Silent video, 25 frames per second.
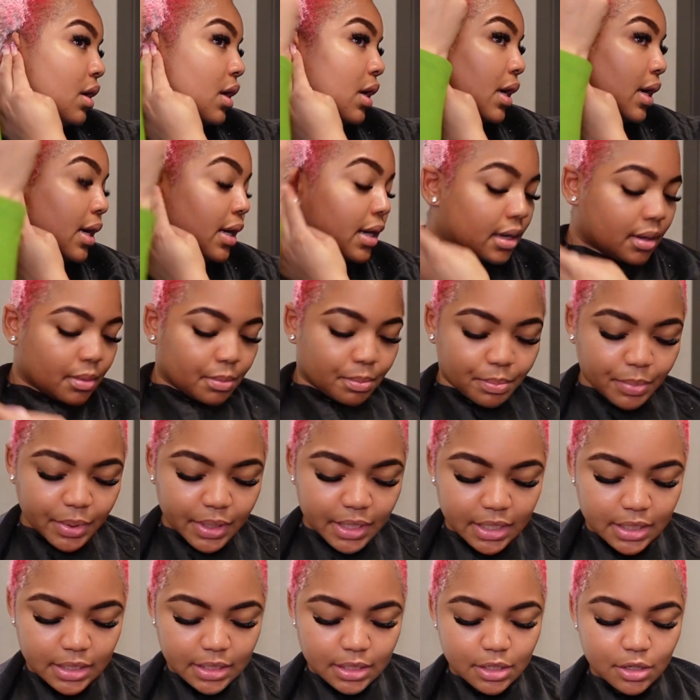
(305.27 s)

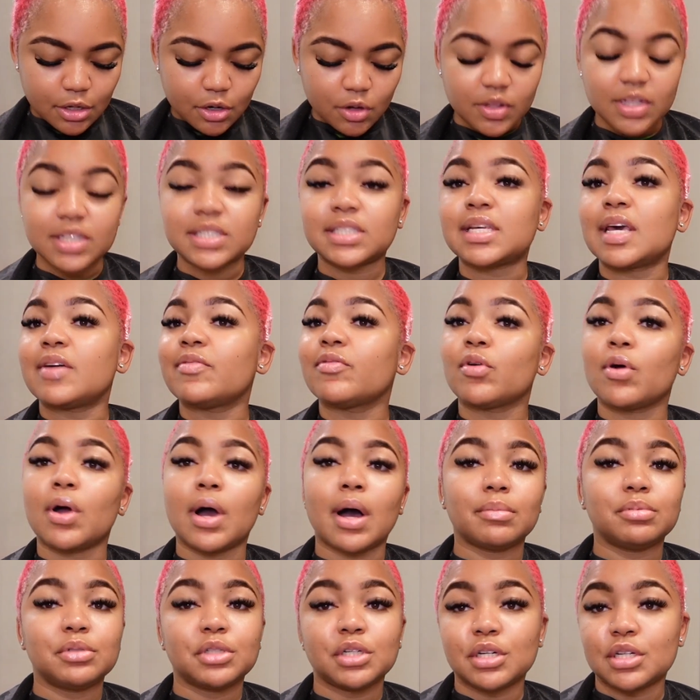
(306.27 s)
But you know, the safer
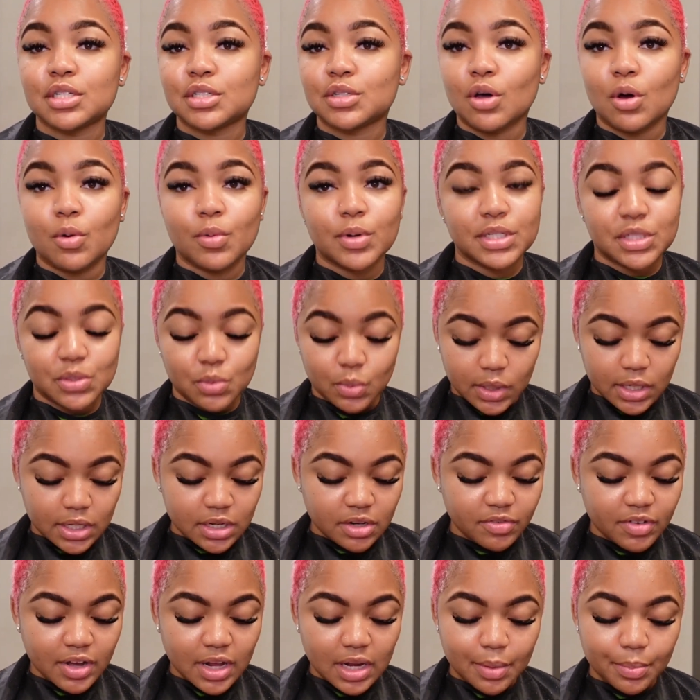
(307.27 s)
option is always 20
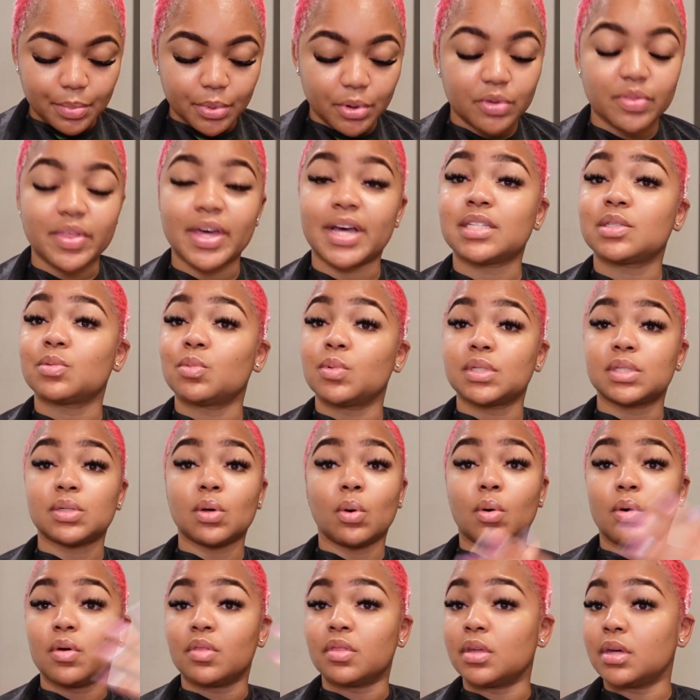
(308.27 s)
developer. That's what's
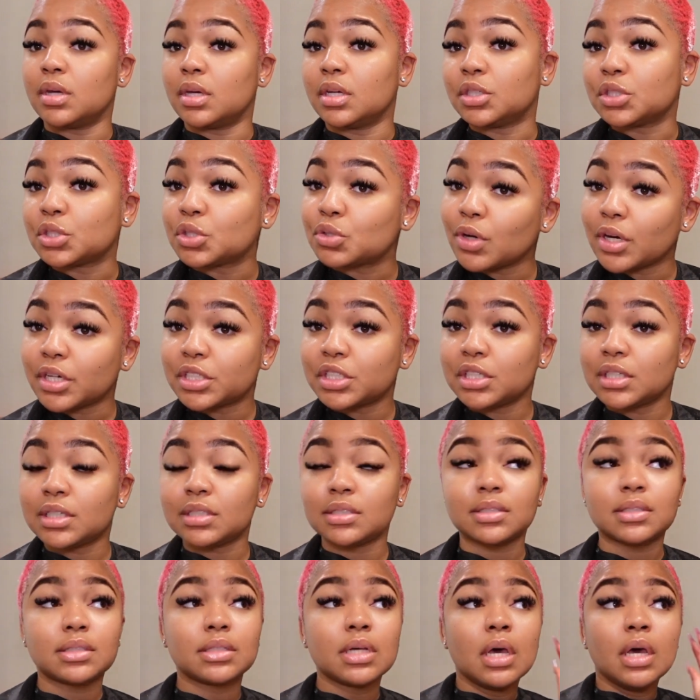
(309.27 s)
on the
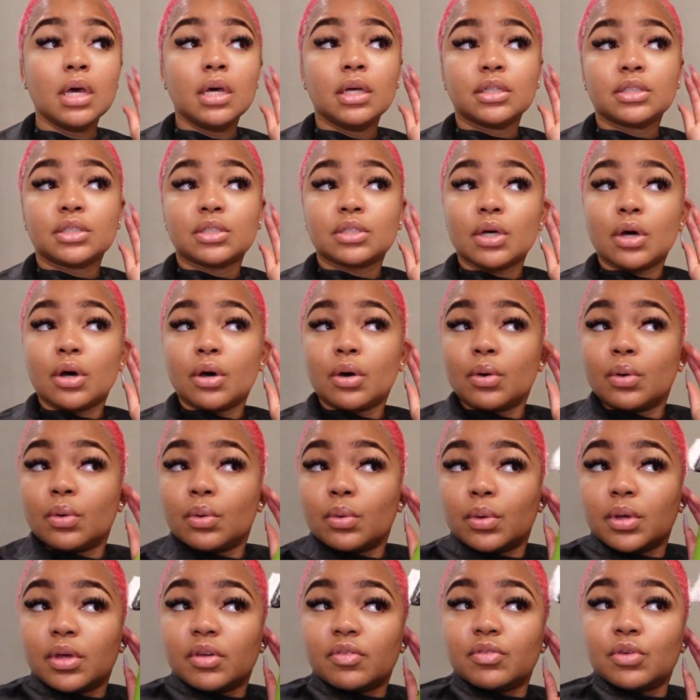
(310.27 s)
instructions.
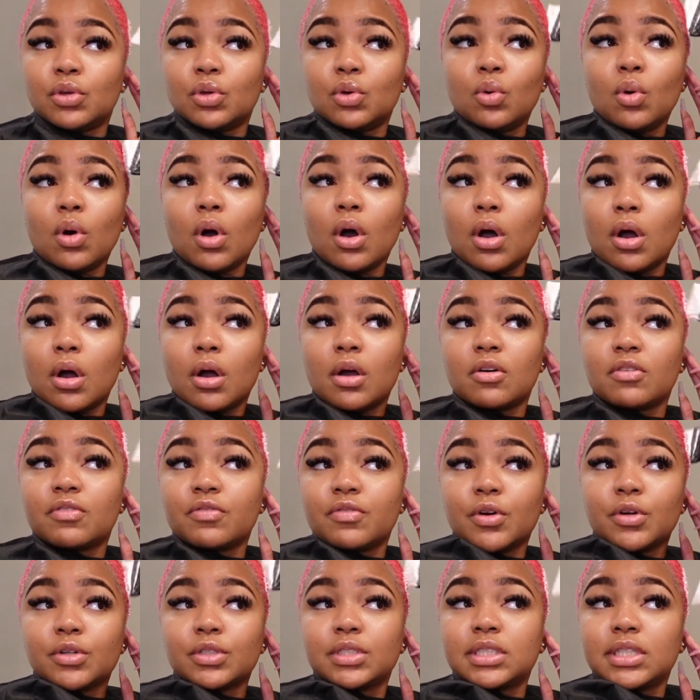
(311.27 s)
So if you are a
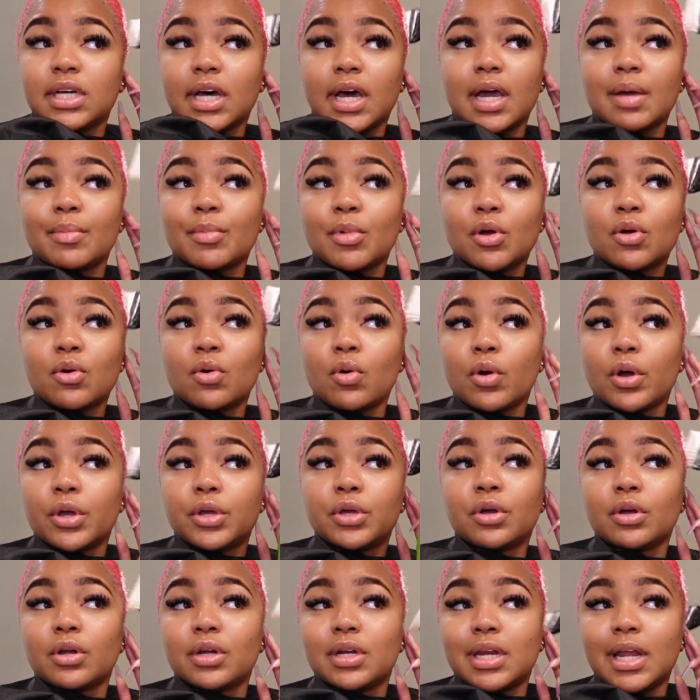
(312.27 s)
first timer or
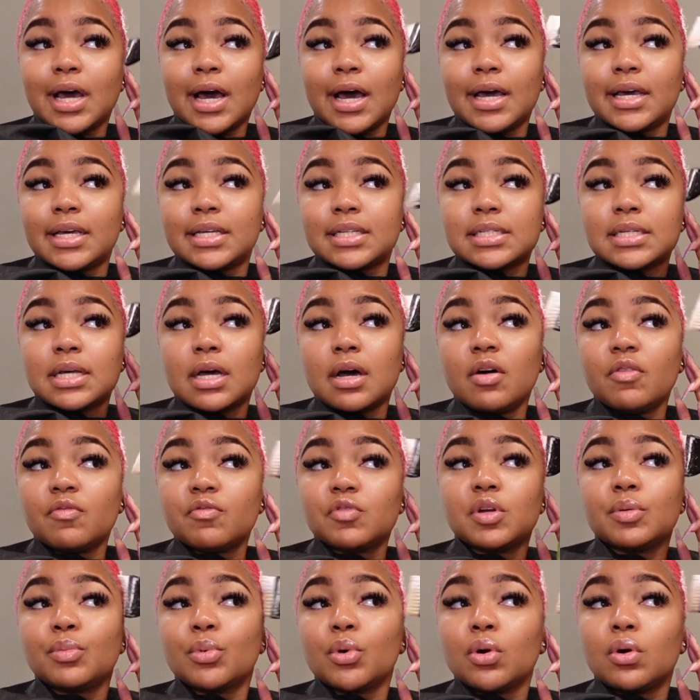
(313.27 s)
you're not as
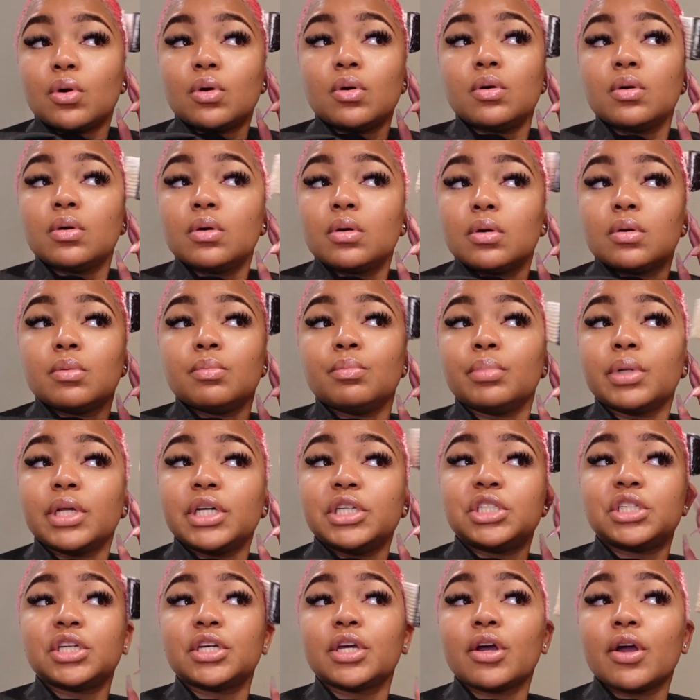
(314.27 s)
comfortable
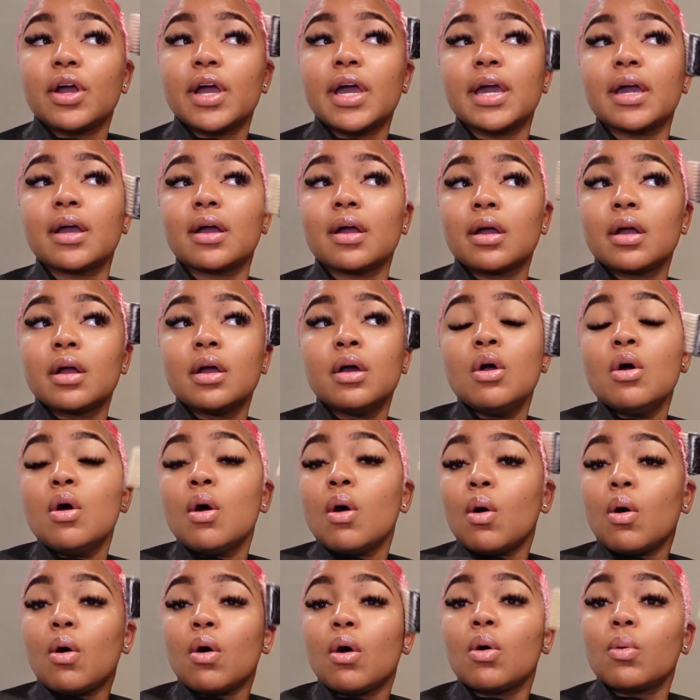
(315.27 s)
bleaching your hair,
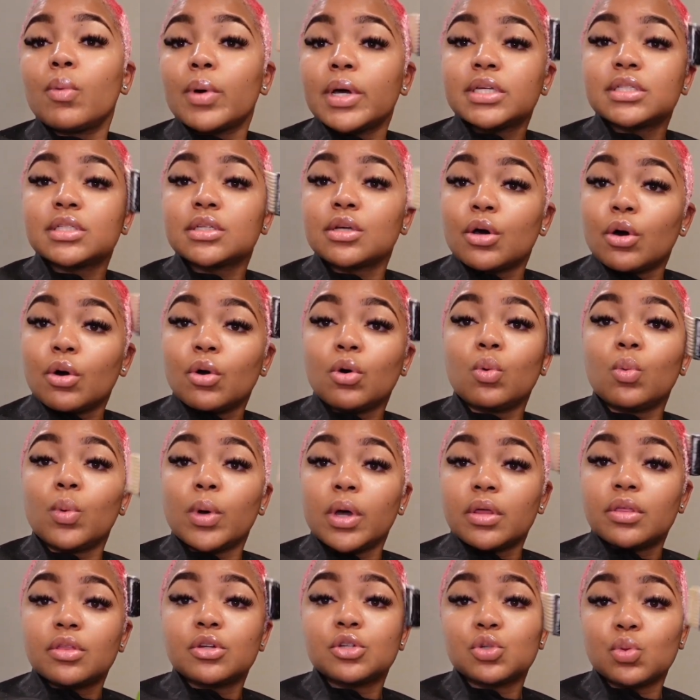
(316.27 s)
always go
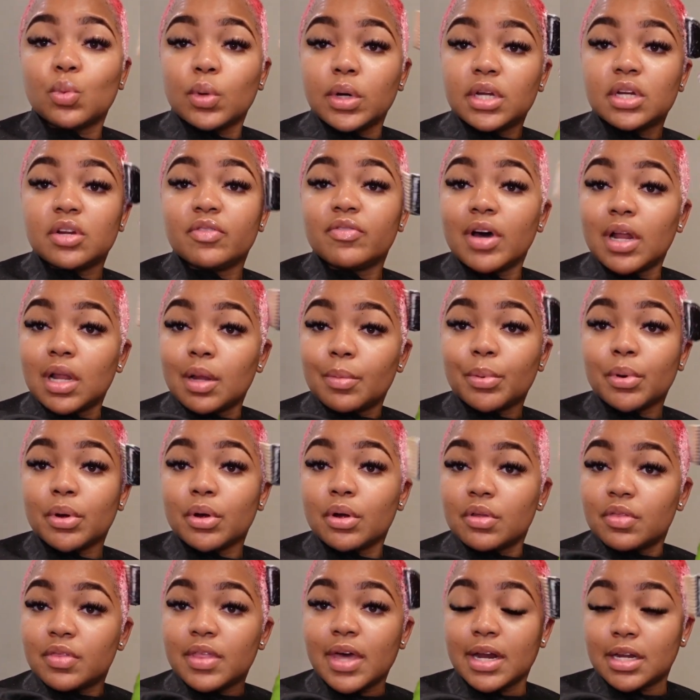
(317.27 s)
with 20
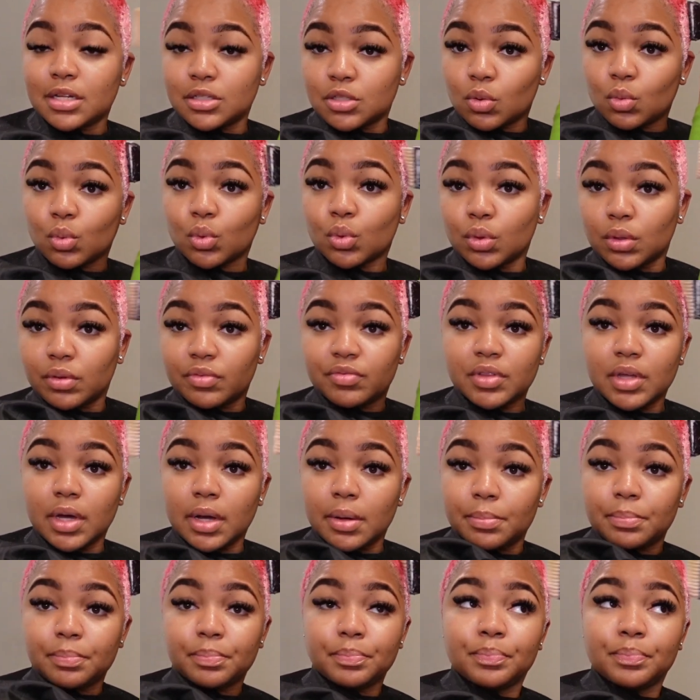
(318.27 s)
developer. That is a rule of thumb.